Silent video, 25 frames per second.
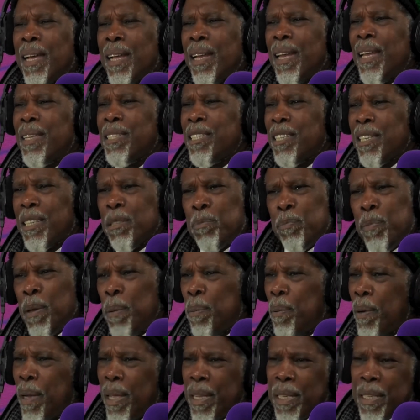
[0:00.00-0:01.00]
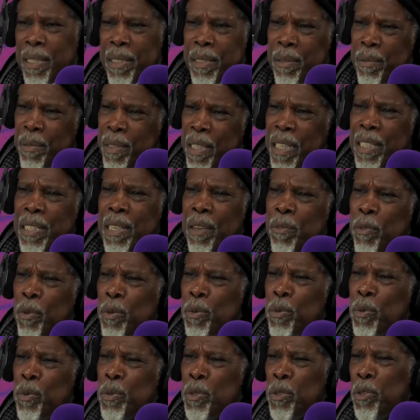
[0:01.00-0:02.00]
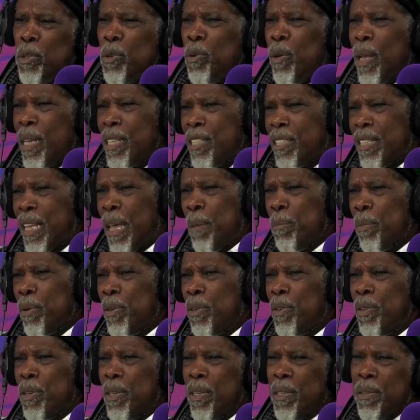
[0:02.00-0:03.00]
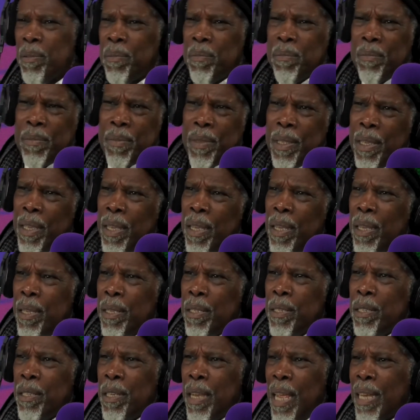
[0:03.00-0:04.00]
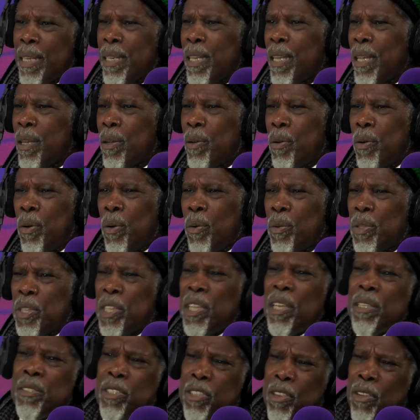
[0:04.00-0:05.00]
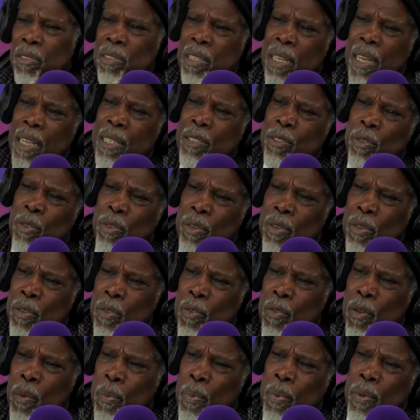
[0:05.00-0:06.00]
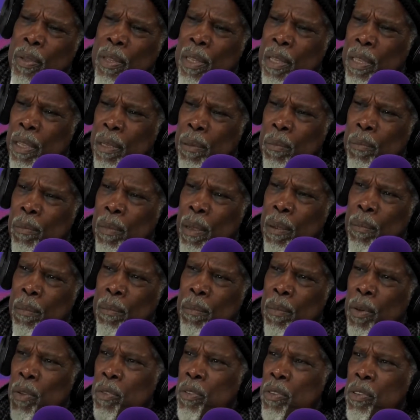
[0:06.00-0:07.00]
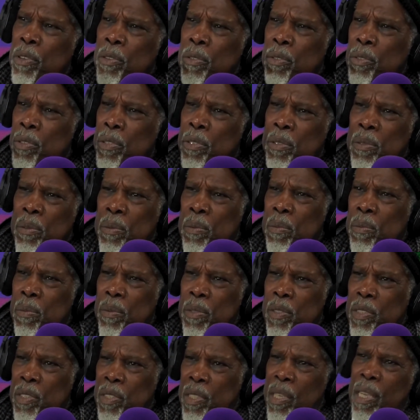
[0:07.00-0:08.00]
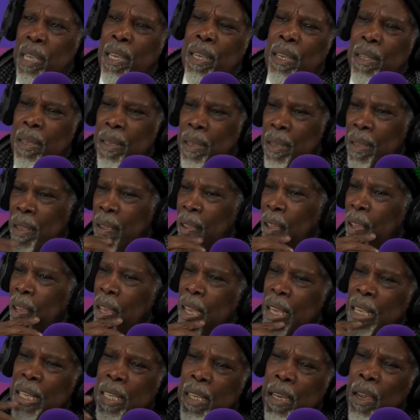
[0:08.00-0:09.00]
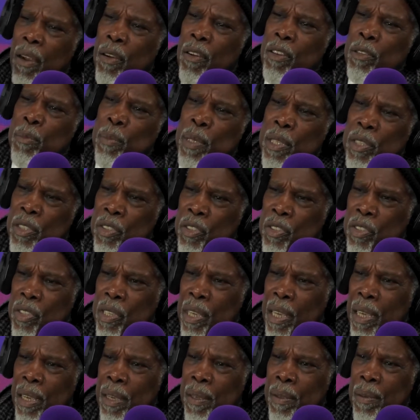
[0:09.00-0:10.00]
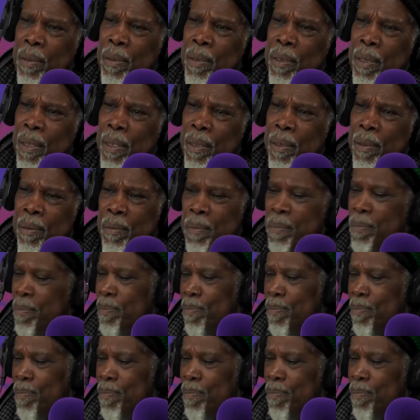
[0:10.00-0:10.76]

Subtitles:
classic people like this, things I've always wanted to do, like Sam Cooke and Nat King Cole. Songs that I sort of grew up with, that my mother used to sing and encourage me to sing, and